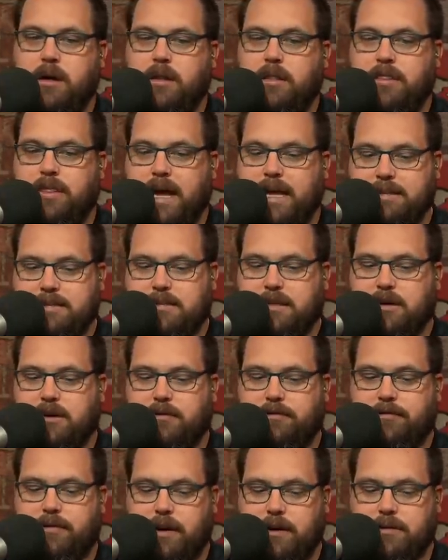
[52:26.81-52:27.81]
That's
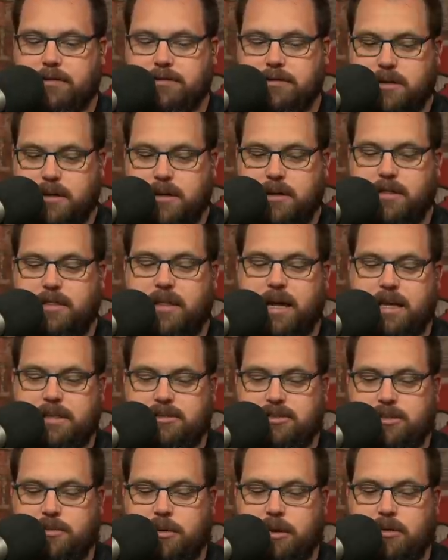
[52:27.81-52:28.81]
Darren Fells.
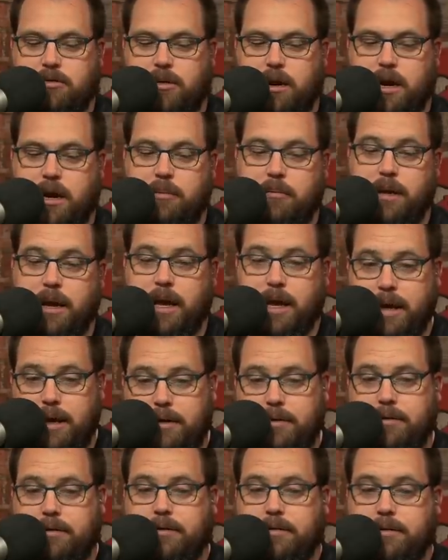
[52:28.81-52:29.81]
That's Jimmy Graham.
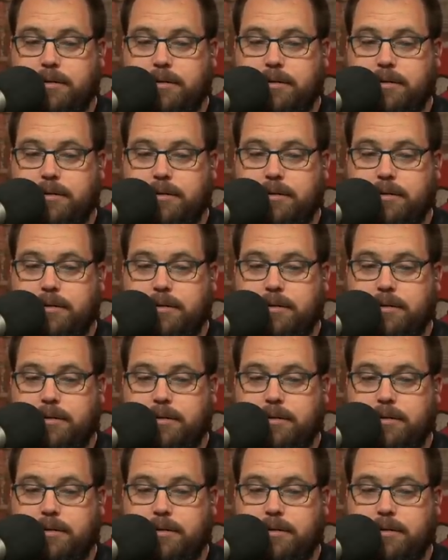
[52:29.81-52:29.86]
And